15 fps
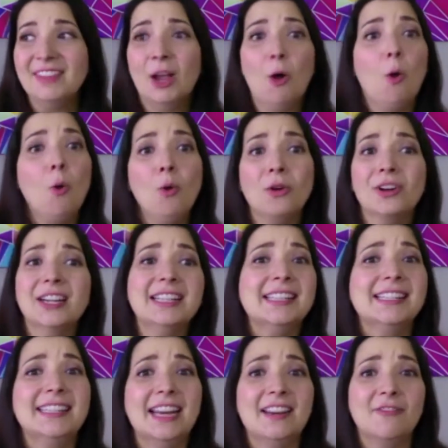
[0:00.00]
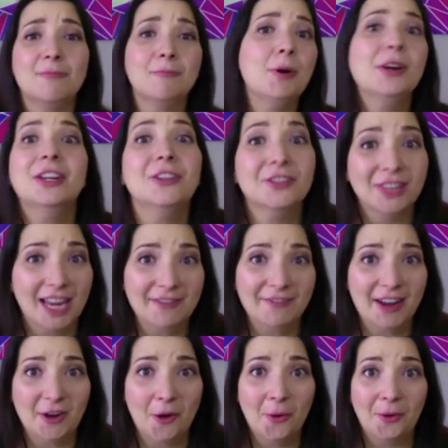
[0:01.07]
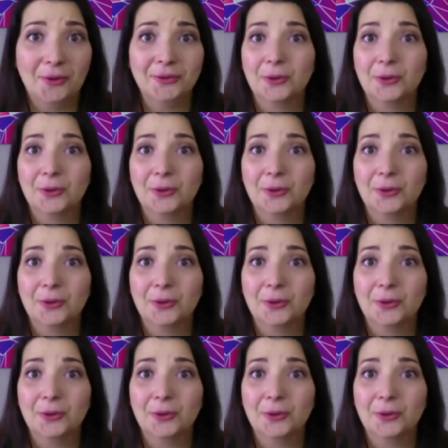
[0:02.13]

or instead of putting your life on hold,